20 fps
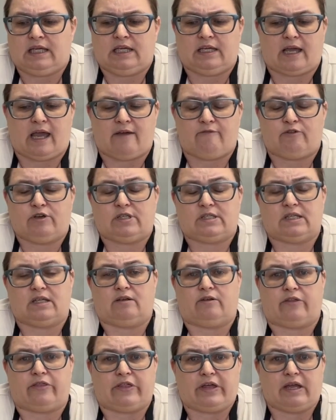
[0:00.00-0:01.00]
every
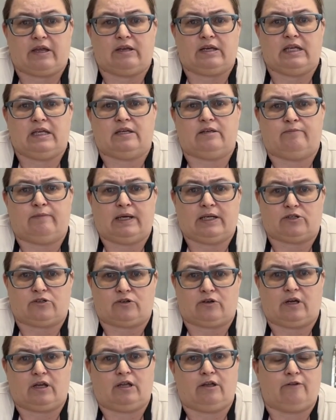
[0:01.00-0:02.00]
single thing needed
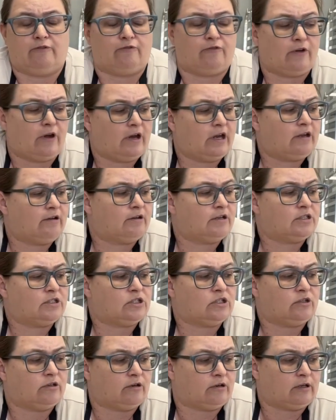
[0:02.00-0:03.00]
measuring. Your
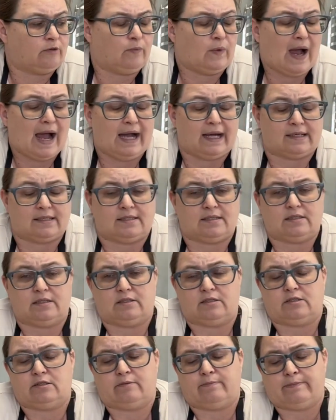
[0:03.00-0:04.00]
fragrance, your
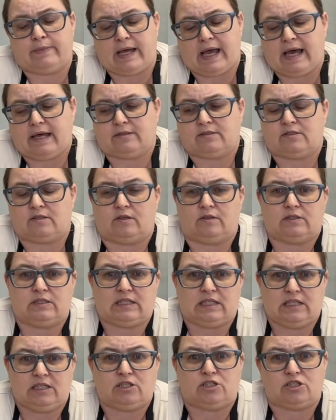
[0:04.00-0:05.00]
waxes, your bath salts,
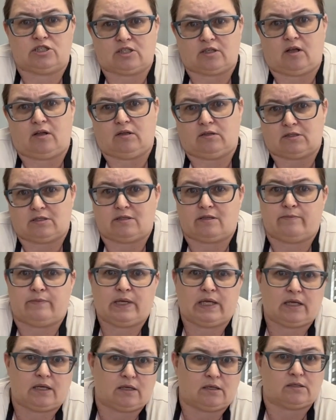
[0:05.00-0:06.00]
each salt, the
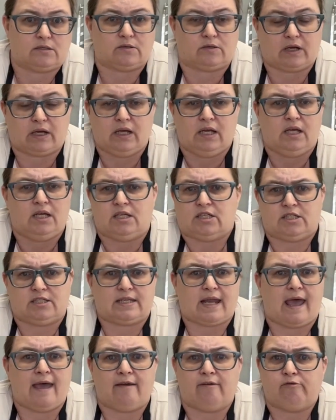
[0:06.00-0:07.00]
baking soda, just
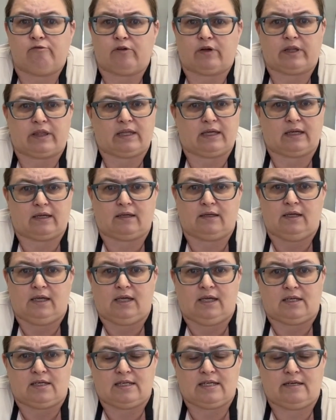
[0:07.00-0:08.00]
everything
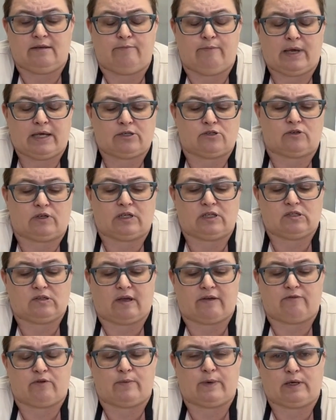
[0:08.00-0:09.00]
needed measuring. So
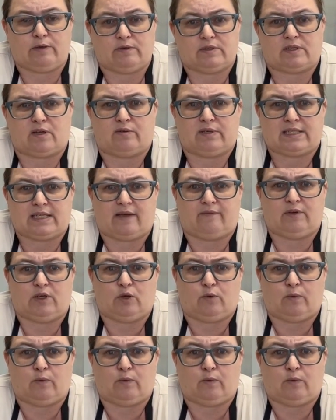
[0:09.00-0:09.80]
everybody was always having to